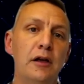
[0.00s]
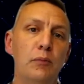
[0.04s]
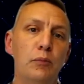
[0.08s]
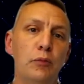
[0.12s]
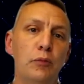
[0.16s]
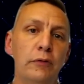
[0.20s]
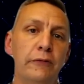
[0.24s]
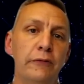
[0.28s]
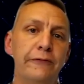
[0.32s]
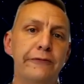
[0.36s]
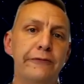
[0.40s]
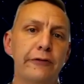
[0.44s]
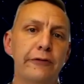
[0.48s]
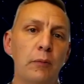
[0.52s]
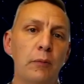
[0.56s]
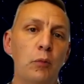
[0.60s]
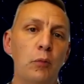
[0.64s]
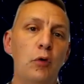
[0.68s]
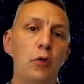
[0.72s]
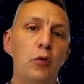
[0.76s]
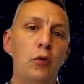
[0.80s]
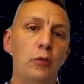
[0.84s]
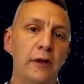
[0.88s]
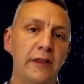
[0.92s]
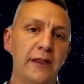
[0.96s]
moved
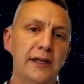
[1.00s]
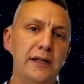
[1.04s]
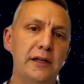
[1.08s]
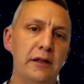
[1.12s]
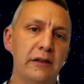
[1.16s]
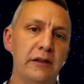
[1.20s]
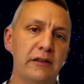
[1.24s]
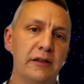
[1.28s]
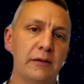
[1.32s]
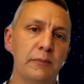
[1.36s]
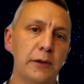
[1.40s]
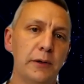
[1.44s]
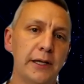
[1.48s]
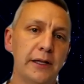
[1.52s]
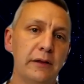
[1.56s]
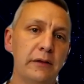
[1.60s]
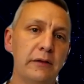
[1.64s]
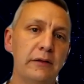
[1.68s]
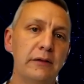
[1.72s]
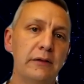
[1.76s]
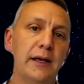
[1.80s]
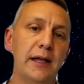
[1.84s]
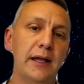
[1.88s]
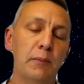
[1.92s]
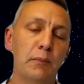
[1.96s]
from within
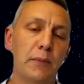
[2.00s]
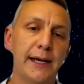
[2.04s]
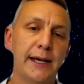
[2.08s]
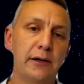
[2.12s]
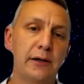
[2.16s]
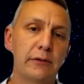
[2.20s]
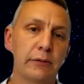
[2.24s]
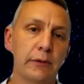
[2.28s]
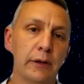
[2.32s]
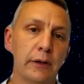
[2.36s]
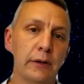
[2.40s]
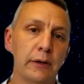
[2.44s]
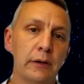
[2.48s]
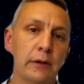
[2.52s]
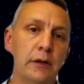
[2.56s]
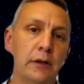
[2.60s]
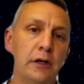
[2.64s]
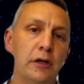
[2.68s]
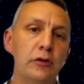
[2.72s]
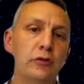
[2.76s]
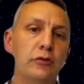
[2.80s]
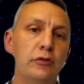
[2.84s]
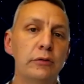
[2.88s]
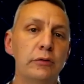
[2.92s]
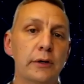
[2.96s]
disciplines and Micron
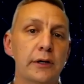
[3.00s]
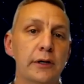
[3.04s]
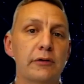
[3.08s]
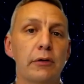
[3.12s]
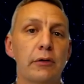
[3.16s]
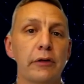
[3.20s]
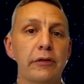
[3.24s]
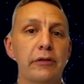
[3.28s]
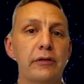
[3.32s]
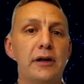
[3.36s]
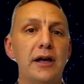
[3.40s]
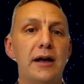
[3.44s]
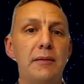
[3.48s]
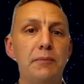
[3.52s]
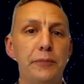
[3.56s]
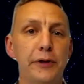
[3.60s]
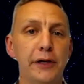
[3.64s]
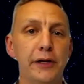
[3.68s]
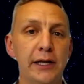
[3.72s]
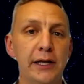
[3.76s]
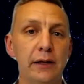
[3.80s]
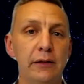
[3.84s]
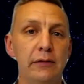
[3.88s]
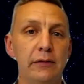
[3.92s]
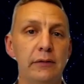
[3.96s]
to across
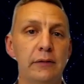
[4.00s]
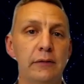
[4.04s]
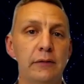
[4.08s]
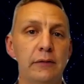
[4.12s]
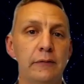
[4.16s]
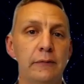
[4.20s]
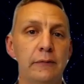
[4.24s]
companies